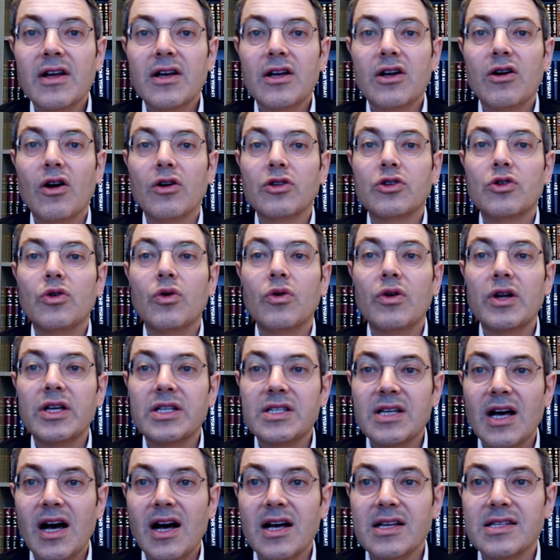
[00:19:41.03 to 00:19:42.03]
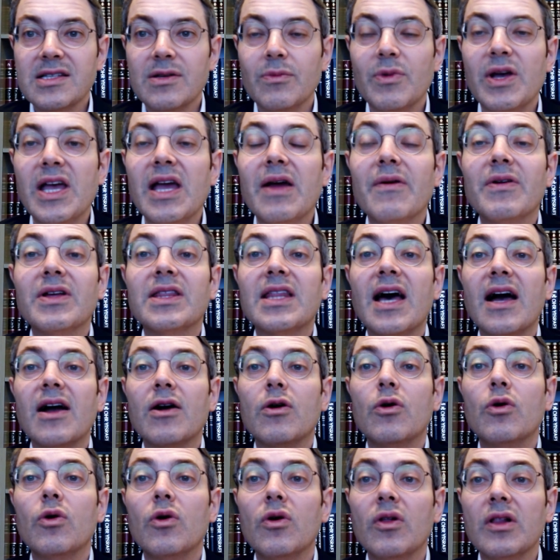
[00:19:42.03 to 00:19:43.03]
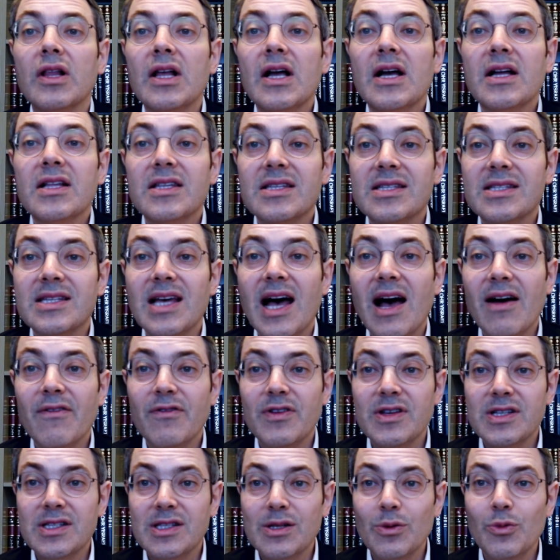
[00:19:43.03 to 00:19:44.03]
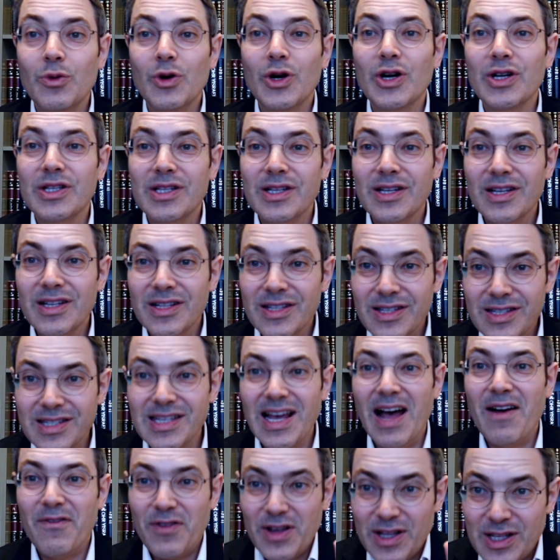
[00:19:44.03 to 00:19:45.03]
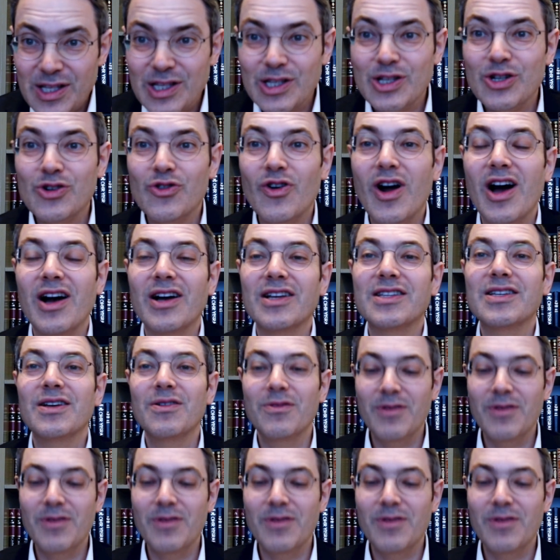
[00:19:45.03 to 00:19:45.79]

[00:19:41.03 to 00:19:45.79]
God calling to us and hearing that call, Tzav is the word, Tzav, instruct.